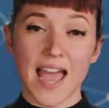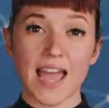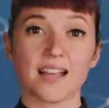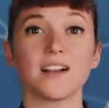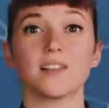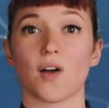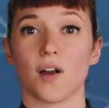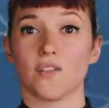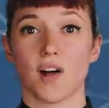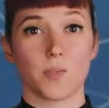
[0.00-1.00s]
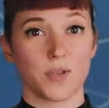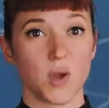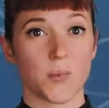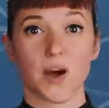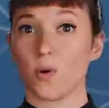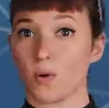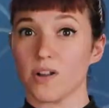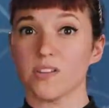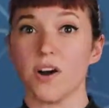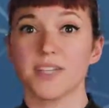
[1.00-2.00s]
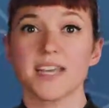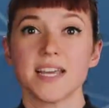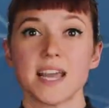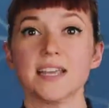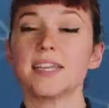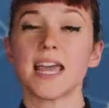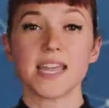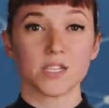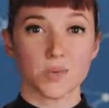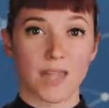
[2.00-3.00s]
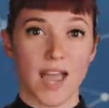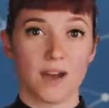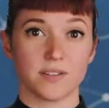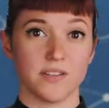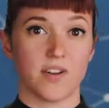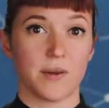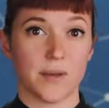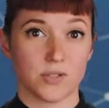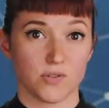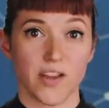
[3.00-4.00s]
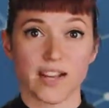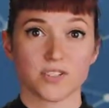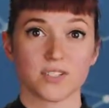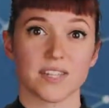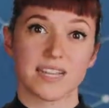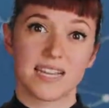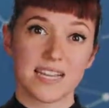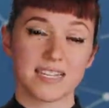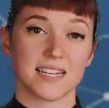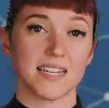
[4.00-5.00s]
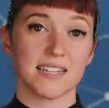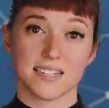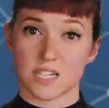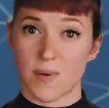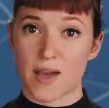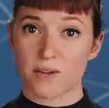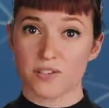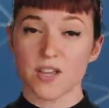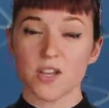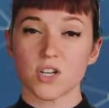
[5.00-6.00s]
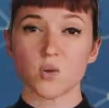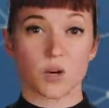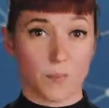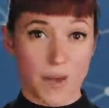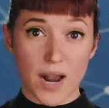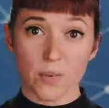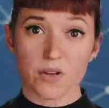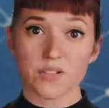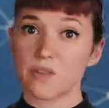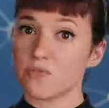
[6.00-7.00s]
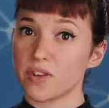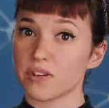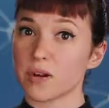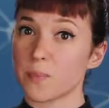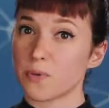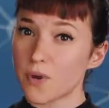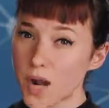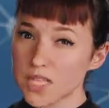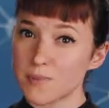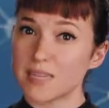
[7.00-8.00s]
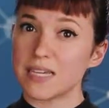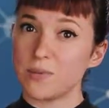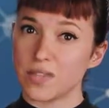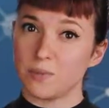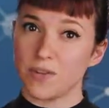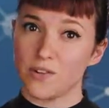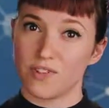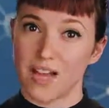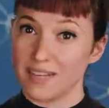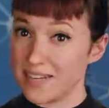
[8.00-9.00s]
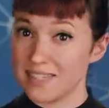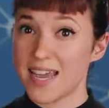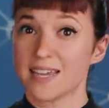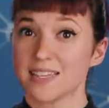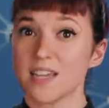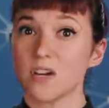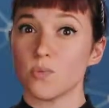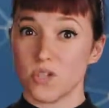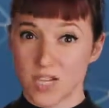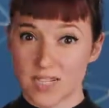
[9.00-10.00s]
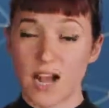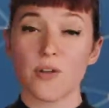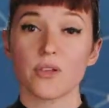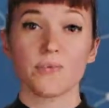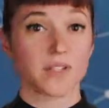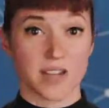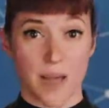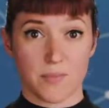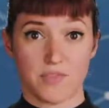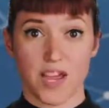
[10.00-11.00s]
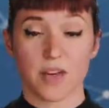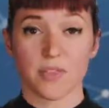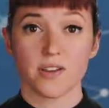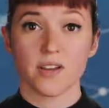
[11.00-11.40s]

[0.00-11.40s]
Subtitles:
egg, larva, pupa, or adult, and take into account environmental factors like heat and insect patterns to work backwards and figure out approximately when the blowfly laid its eggs, which can tell them the time of death.